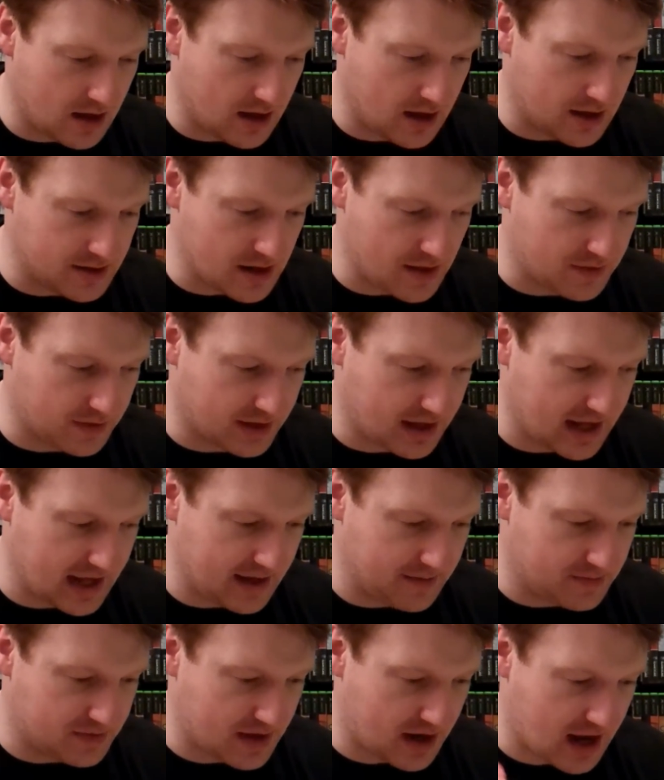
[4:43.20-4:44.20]
Another
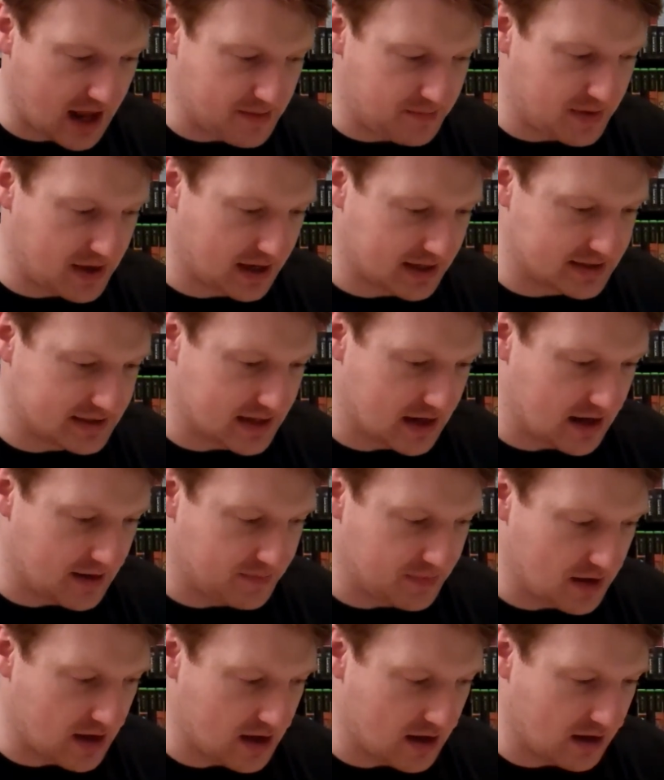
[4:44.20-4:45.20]
game that I picked
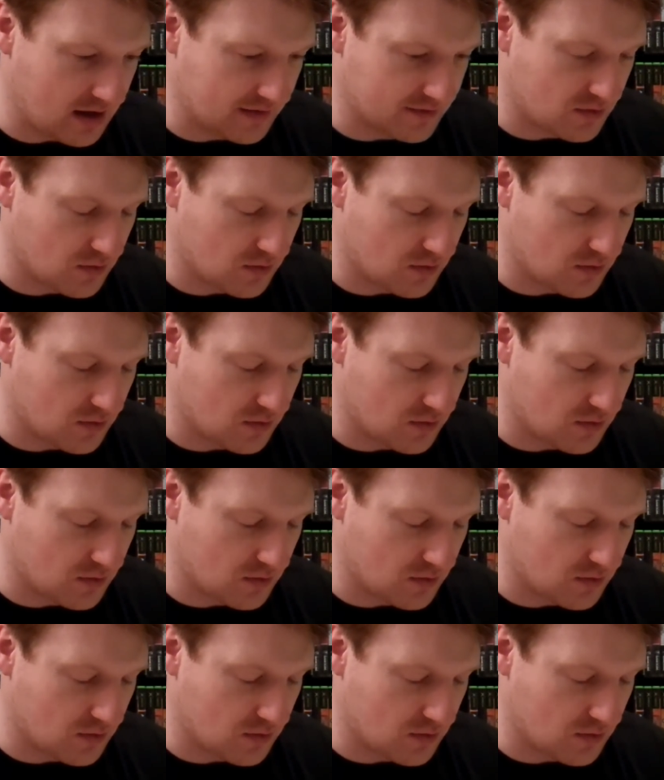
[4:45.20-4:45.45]
up, of